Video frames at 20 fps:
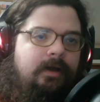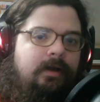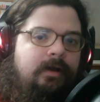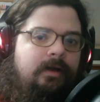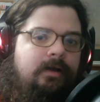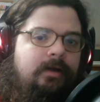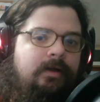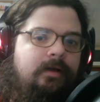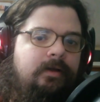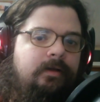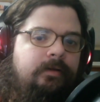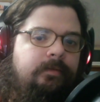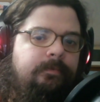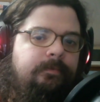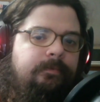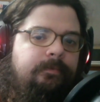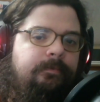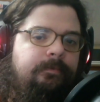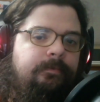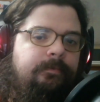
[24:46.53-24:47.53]

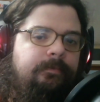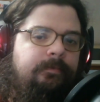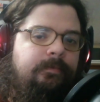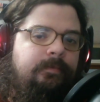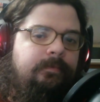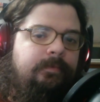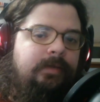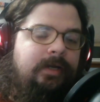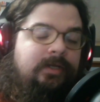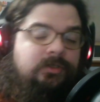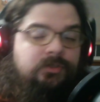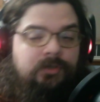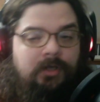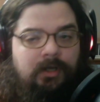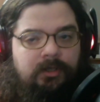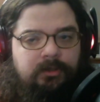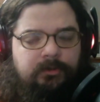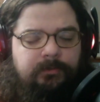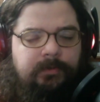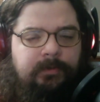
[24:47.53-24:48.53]
Um, and I saw
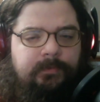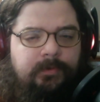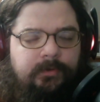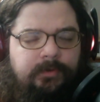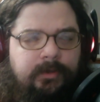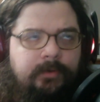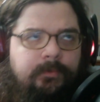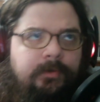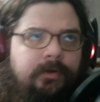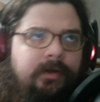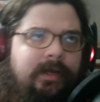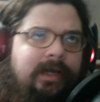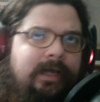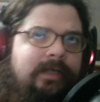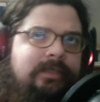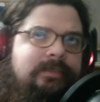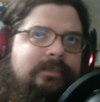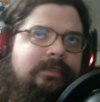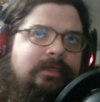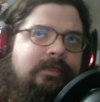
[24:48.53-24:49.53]
other people that were
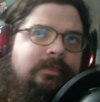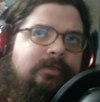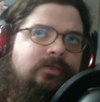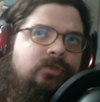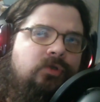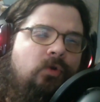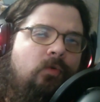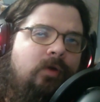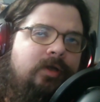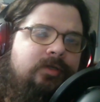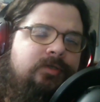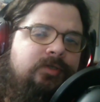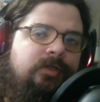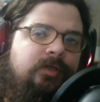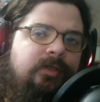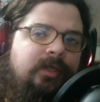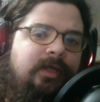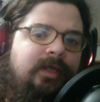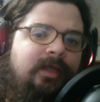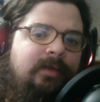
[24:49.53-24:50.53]
asking this
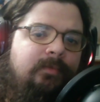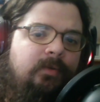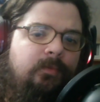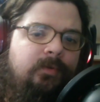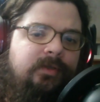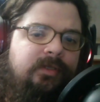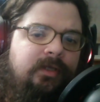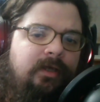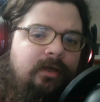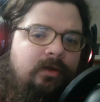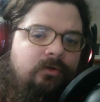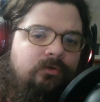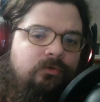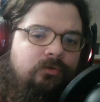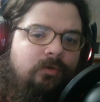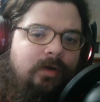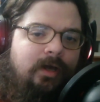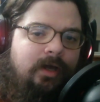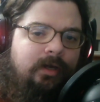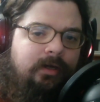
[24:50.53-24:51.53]
question, and they came up with
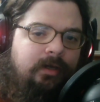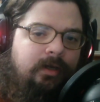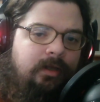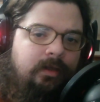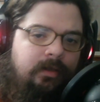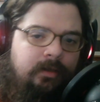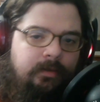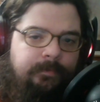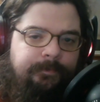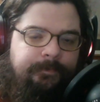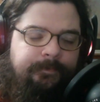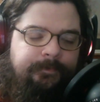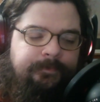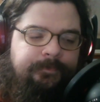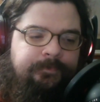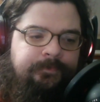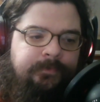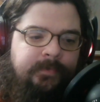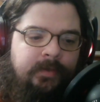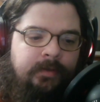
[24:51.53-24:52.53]
Eruana.
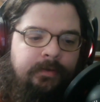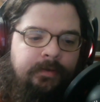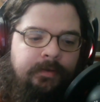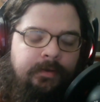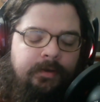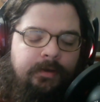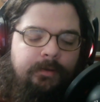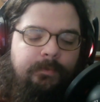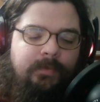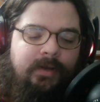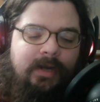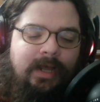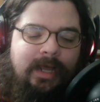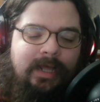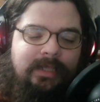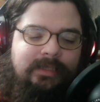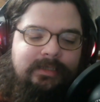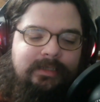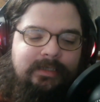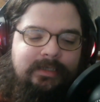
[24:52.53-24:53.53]
But
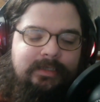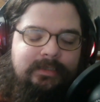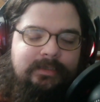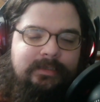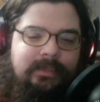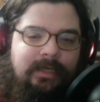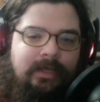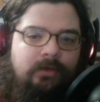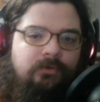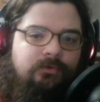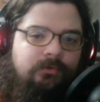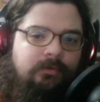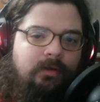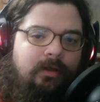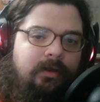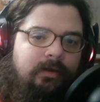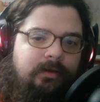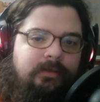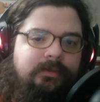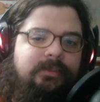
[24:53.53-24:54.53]
I think it,
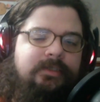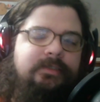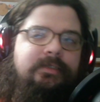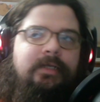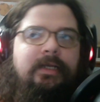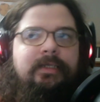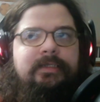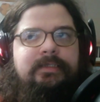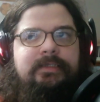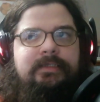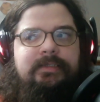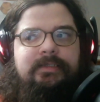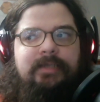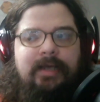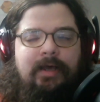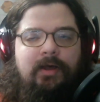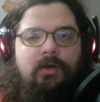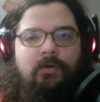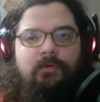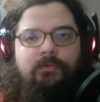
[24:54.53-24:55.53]
Eruana does not
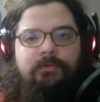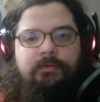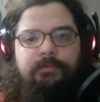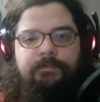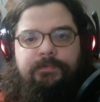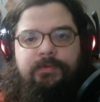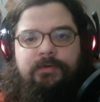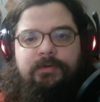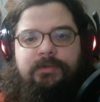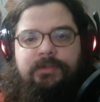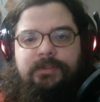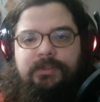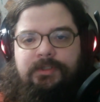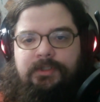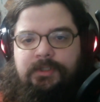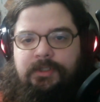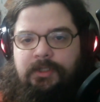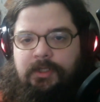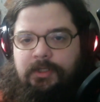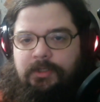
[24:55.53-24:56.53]
sound
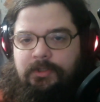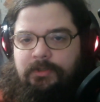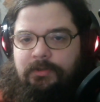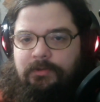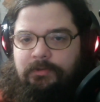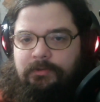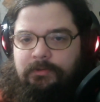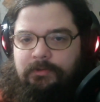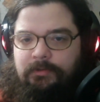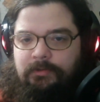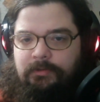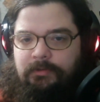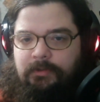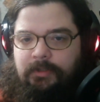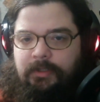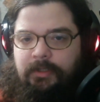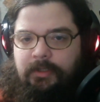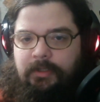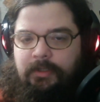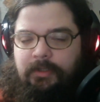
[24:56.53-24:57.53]

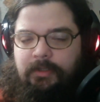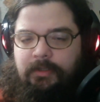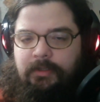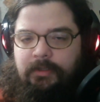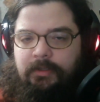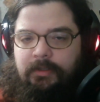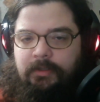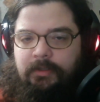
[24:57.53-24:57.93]
particularly.